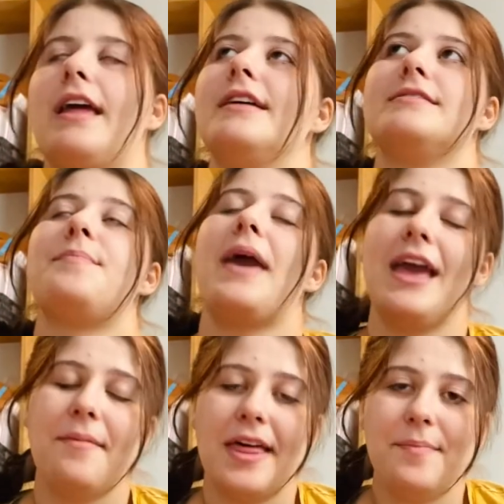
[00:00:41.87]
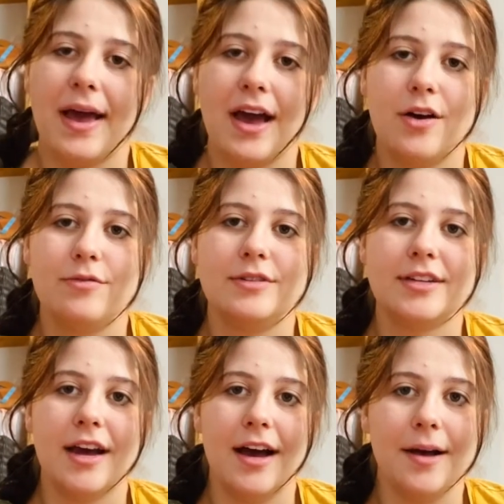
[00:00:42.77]
is a pay by the pound
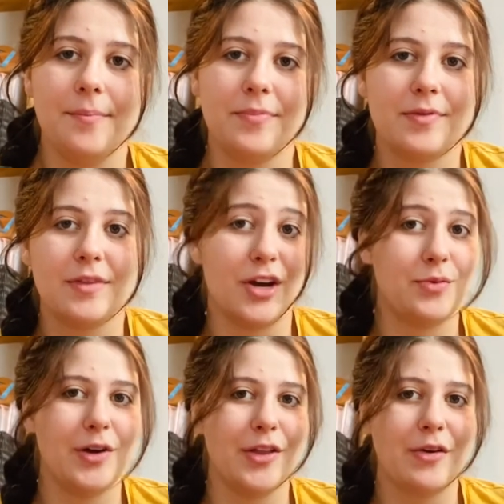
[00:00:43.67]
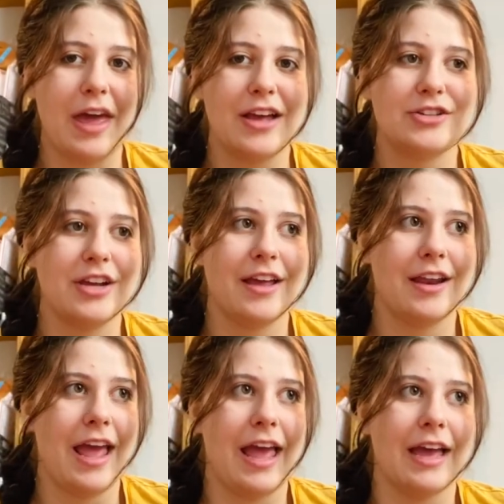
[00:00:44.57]
um, Goodwill location,
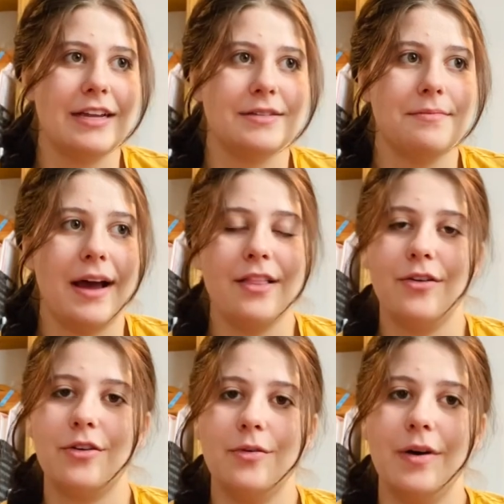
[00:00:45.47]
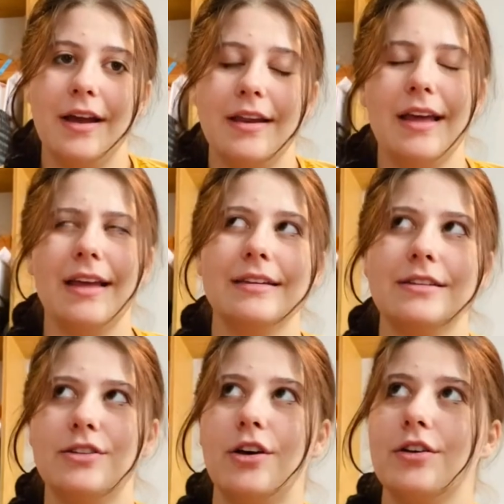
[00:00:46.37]
and my local one is
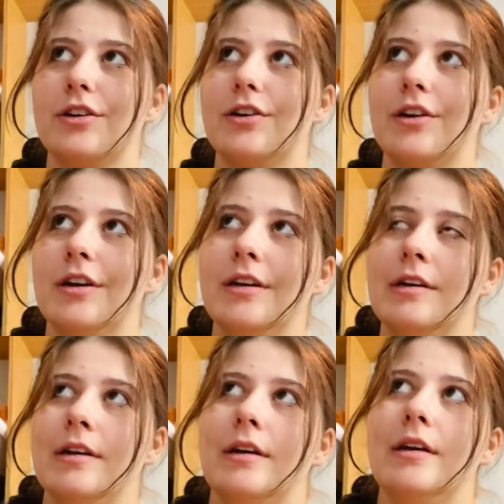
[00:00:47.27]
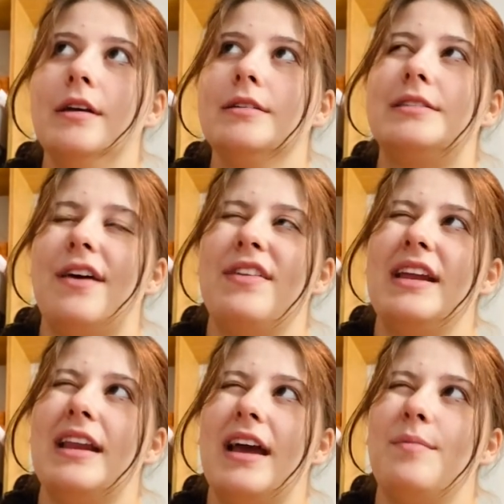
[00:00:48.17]
one dollar
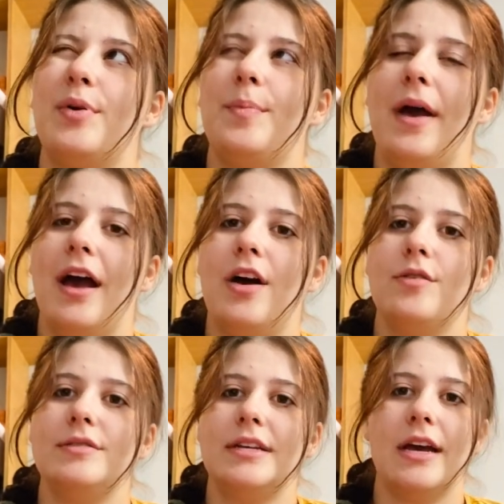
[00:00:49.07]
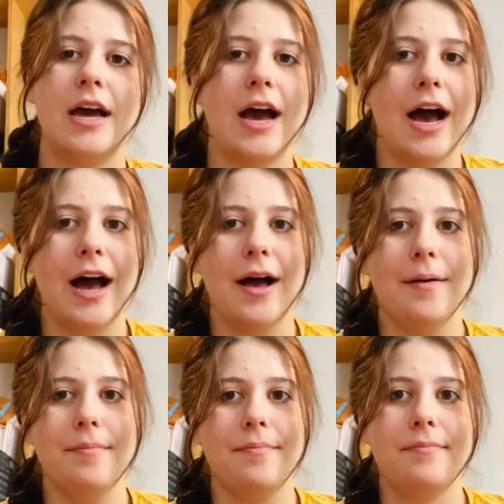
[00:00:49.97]
seventy-nine per pound.
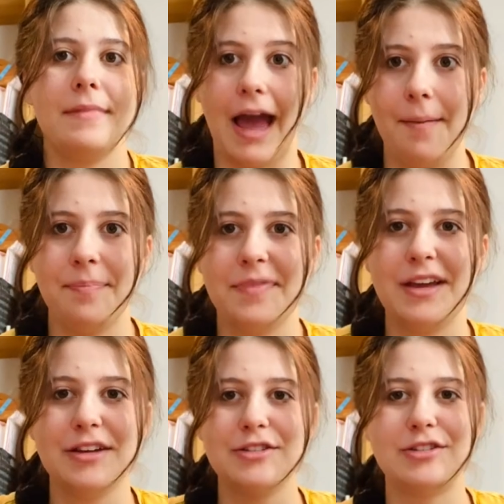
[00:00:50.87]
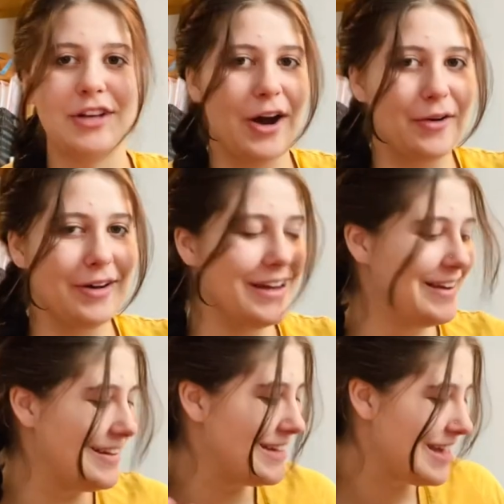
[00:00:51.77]
Um, yeah,
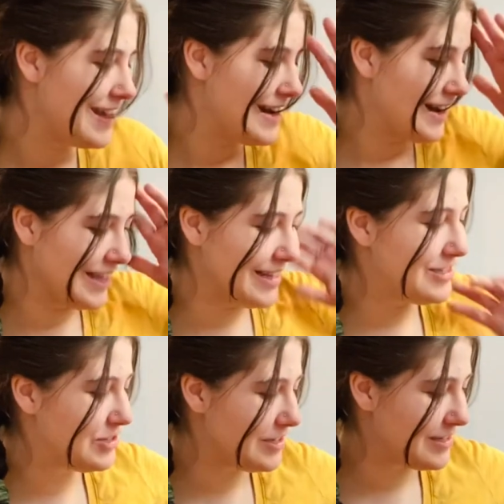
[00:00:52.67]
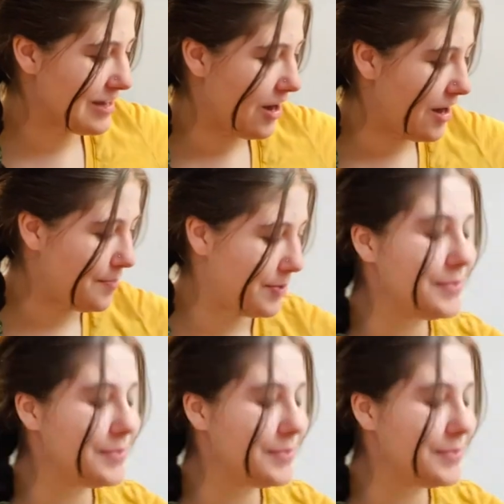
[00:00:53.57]
so let's just hop,